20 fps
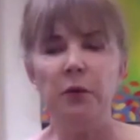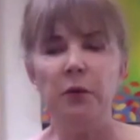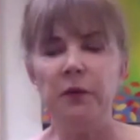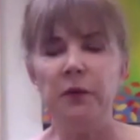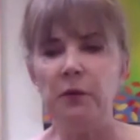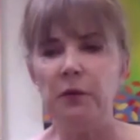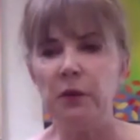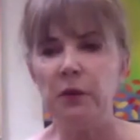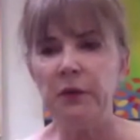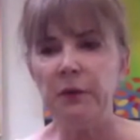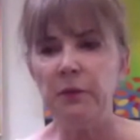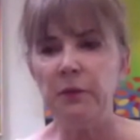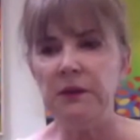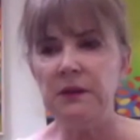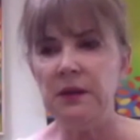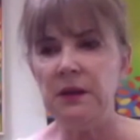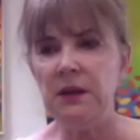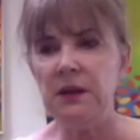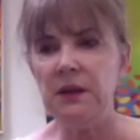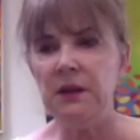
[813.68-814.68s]
there was
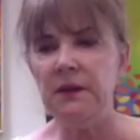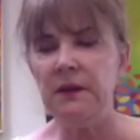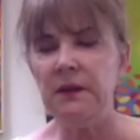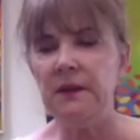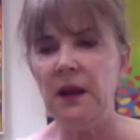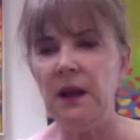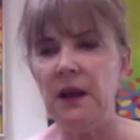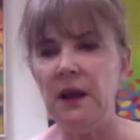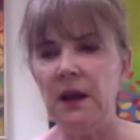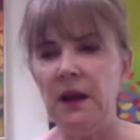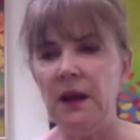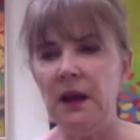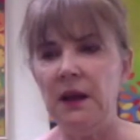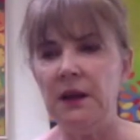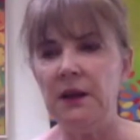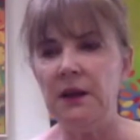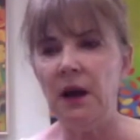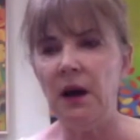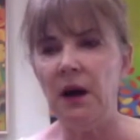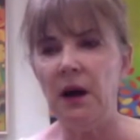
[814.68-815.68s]
Matisse
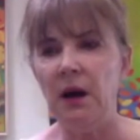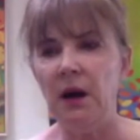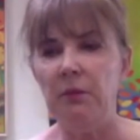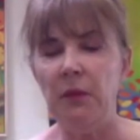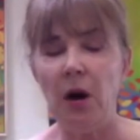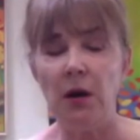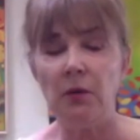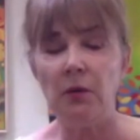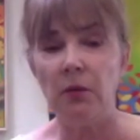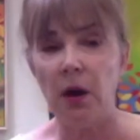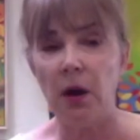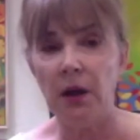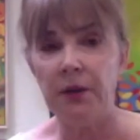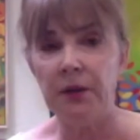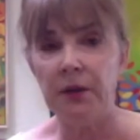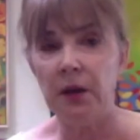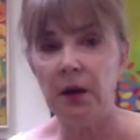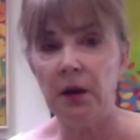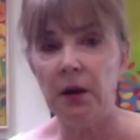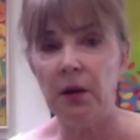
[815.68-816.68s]
and Mark
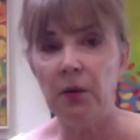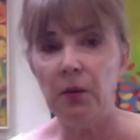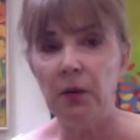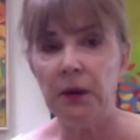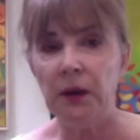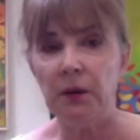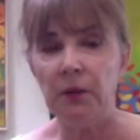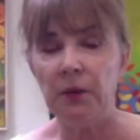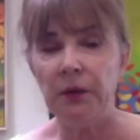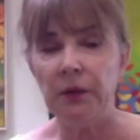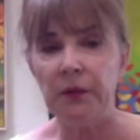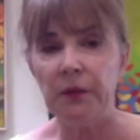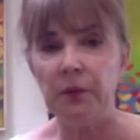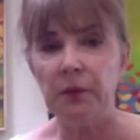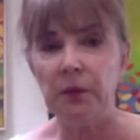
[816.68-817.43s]
Rothko. When I was